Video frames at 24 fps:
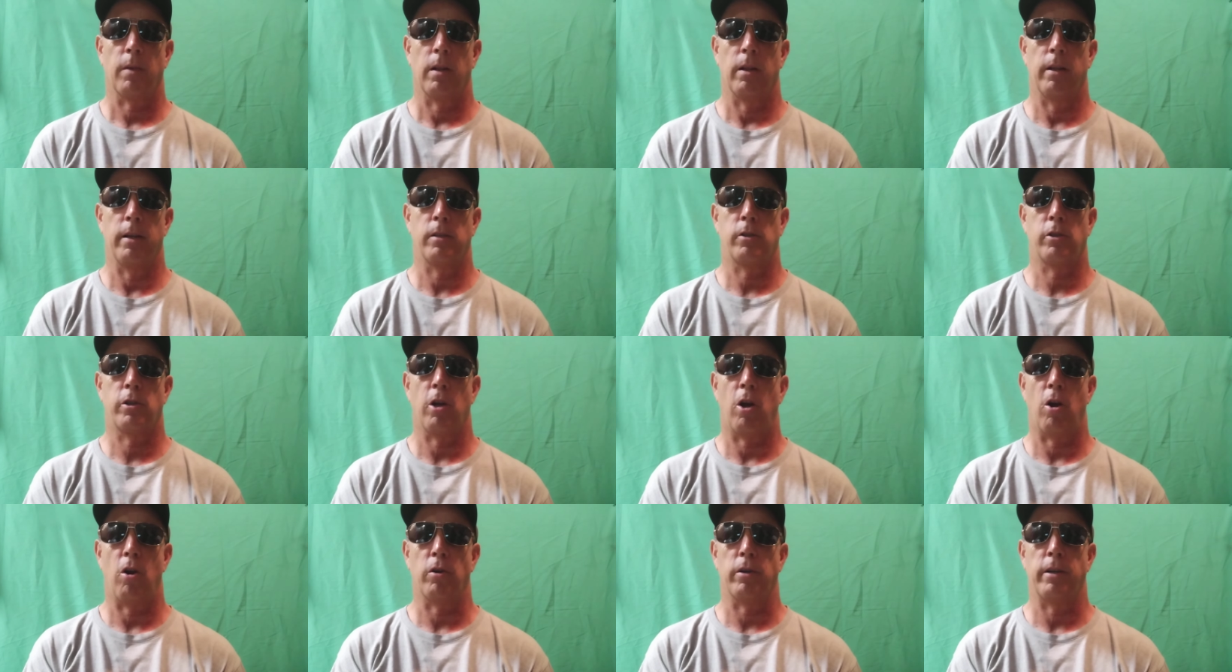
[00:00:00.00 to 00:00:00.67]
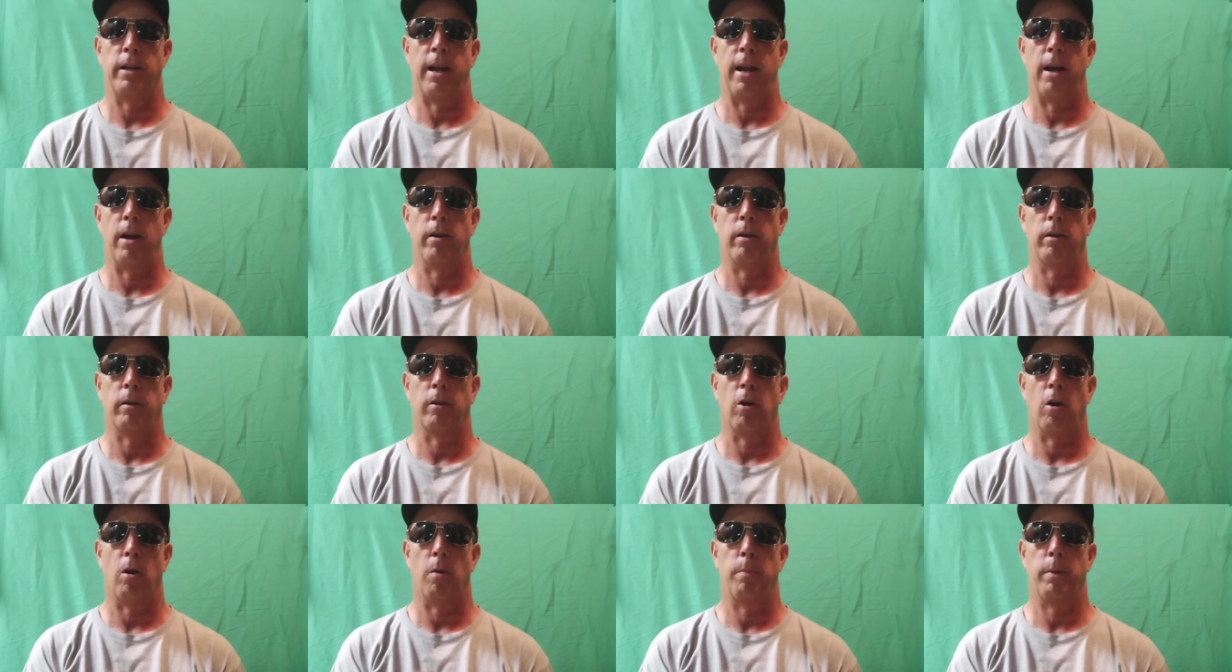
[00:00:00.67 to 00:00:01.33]
Let's talk
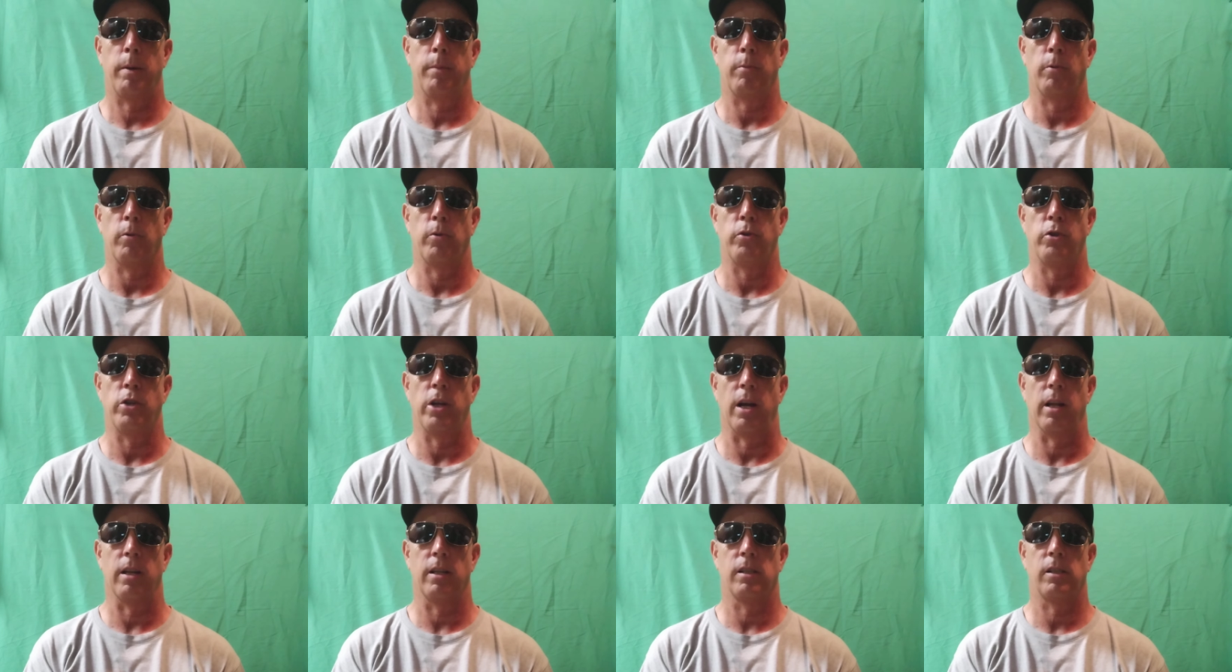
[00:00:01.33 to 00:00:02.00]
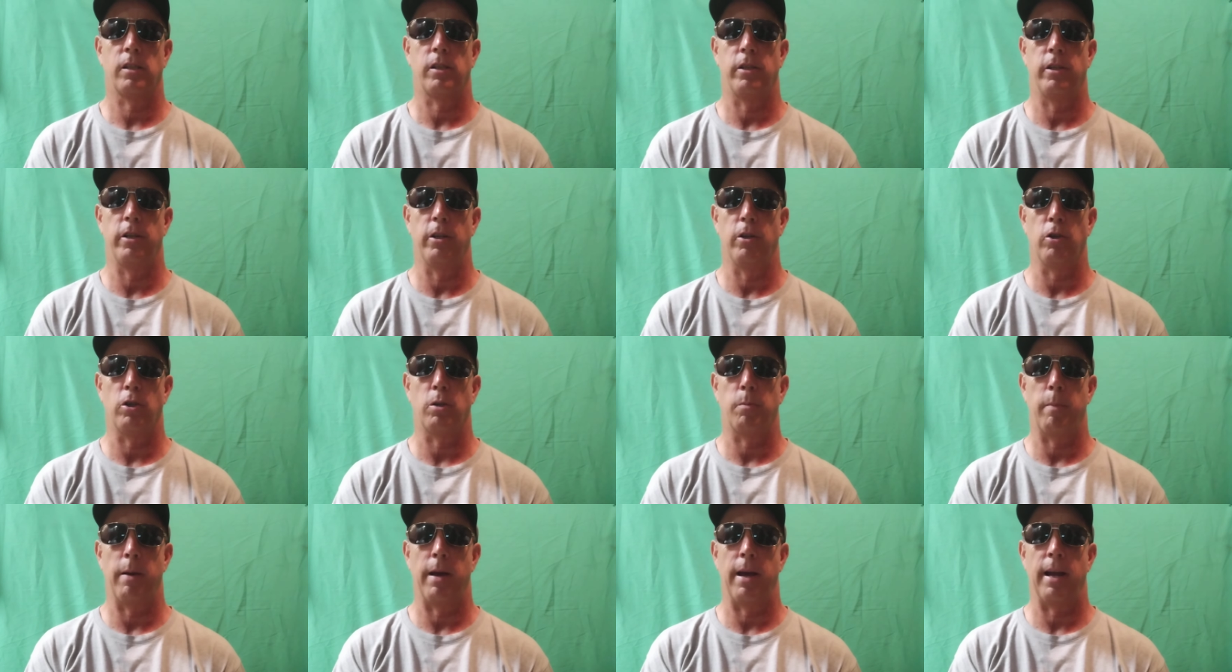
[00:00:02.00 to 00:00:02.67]
down and call people jealous
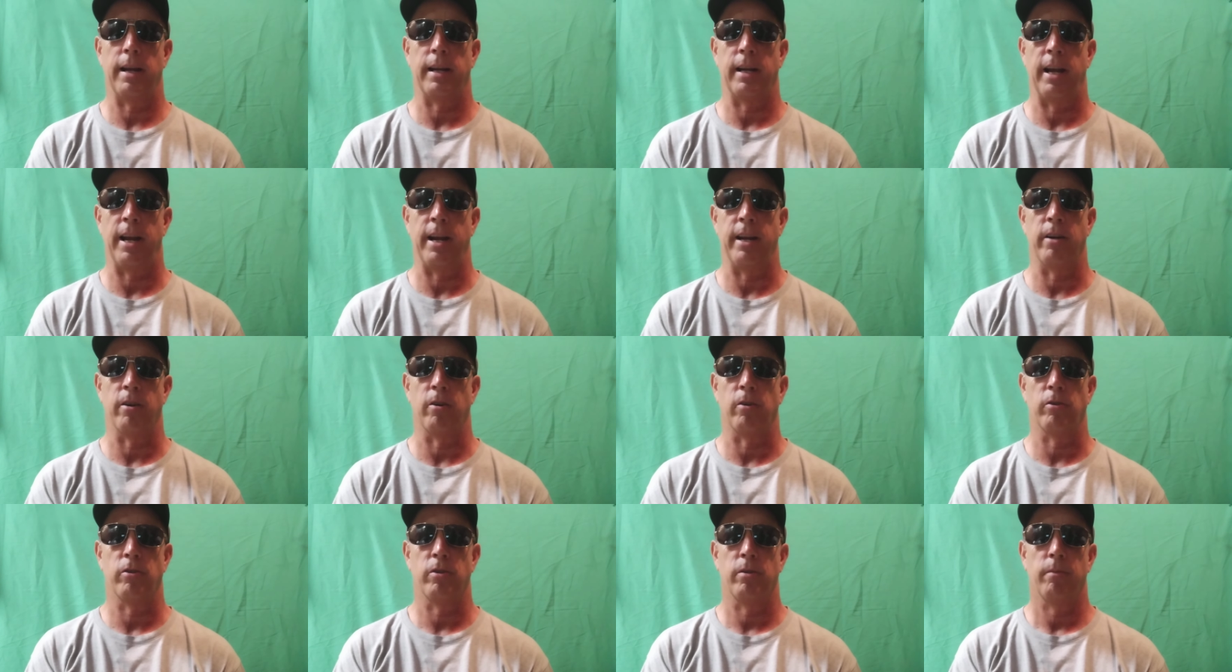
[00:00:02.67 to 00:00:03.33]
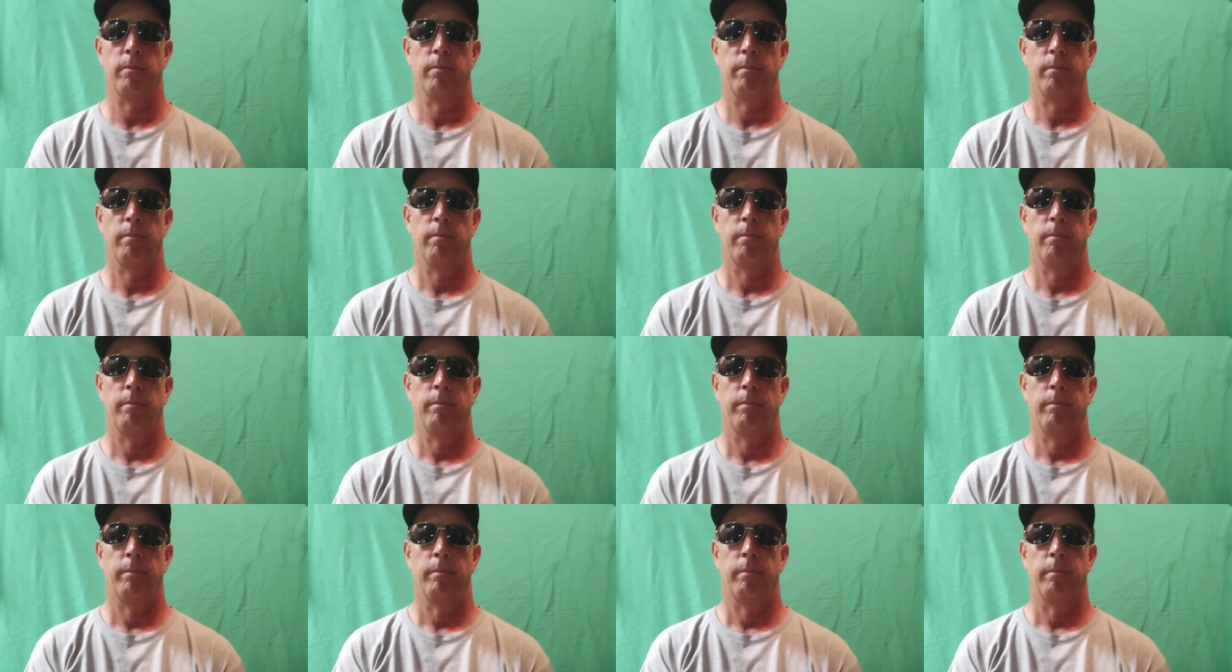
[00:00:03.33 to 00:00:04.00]
douchebag haters
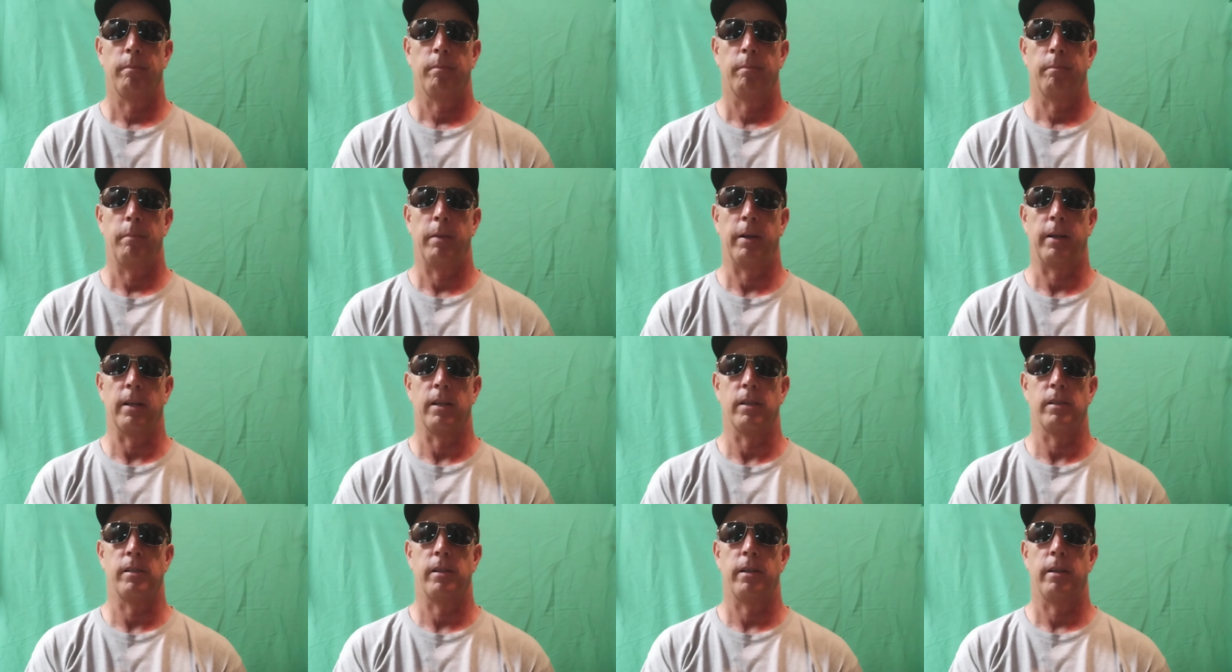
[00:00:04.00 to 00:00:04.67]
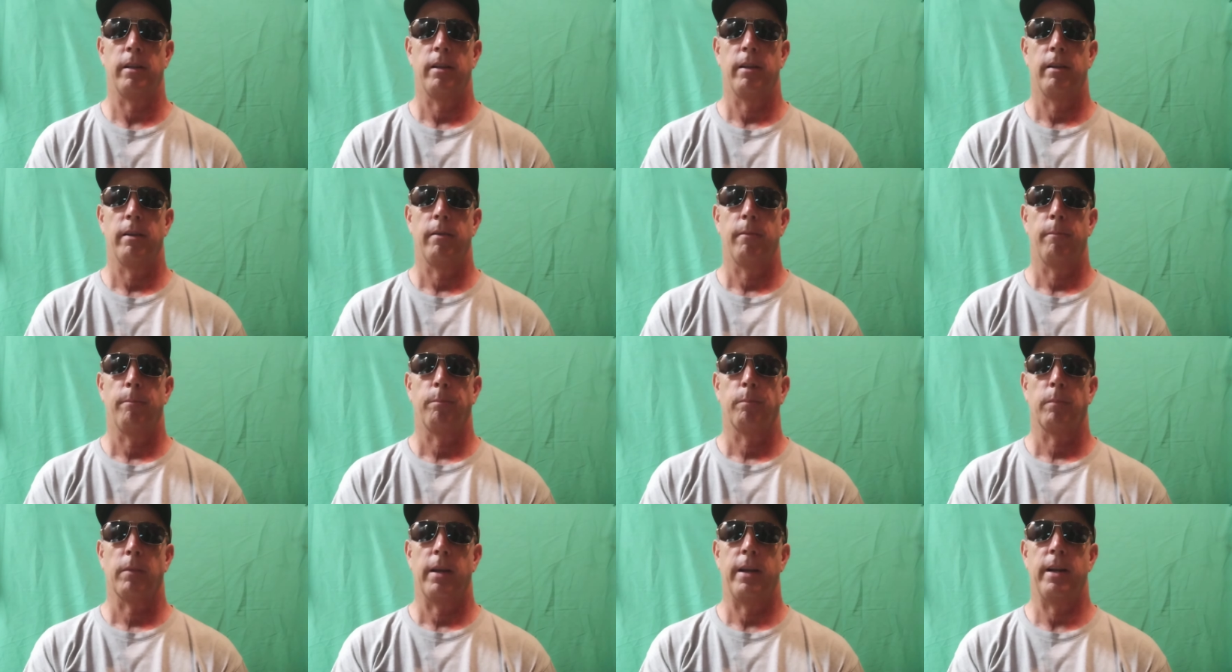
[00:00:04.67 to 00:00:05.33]
because
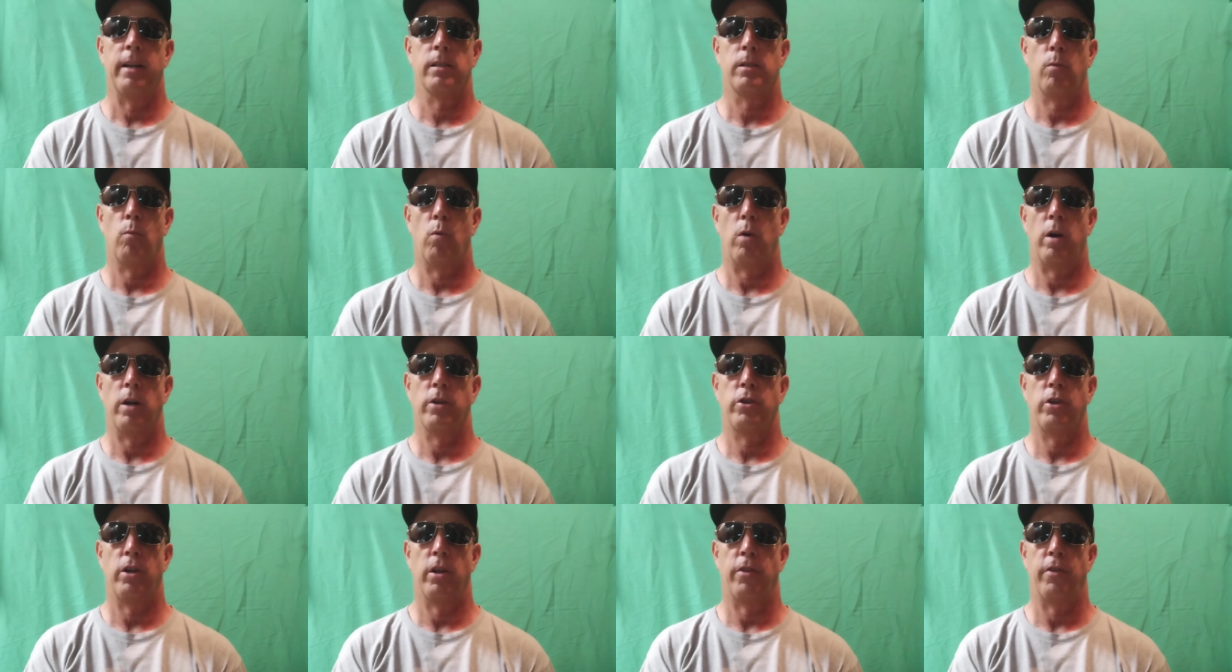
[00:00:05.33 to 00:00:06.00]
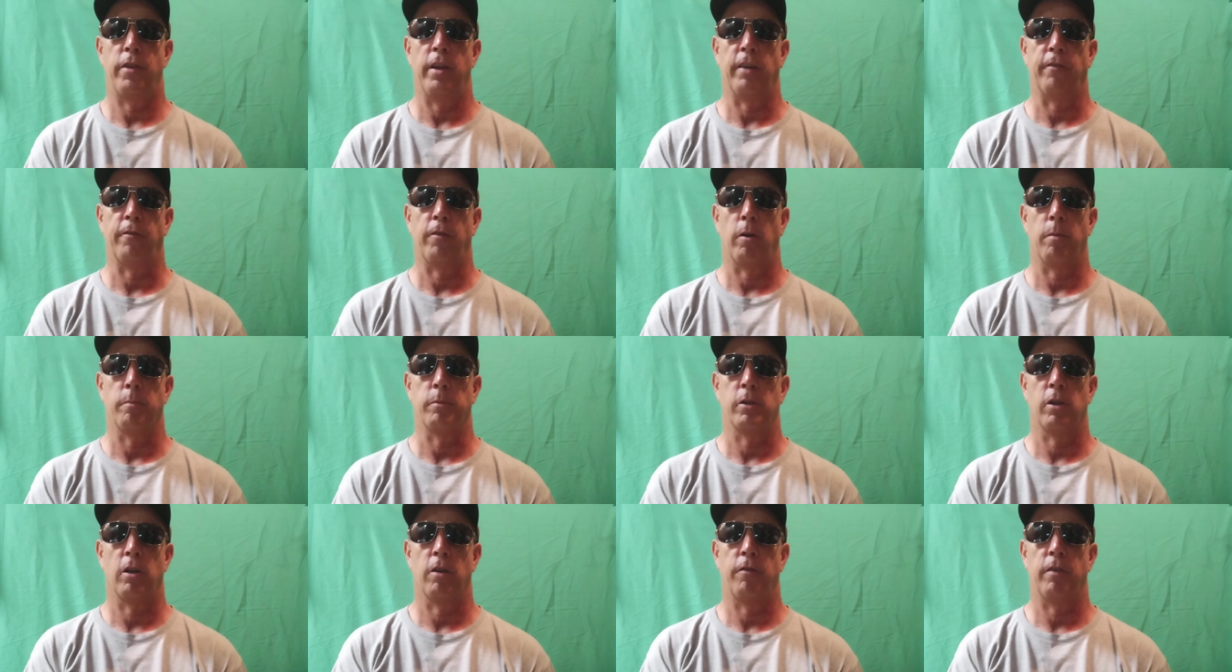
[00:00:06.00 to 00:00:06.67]
he doesn't want you to think for
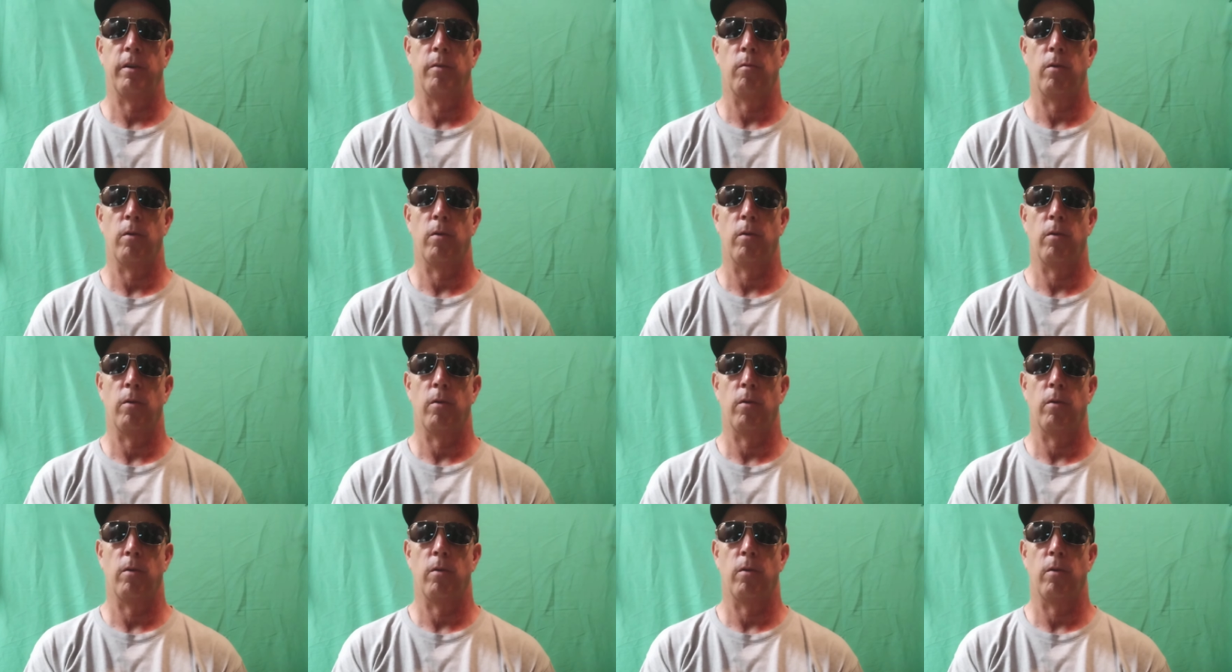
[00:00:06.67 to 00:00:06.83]
himself.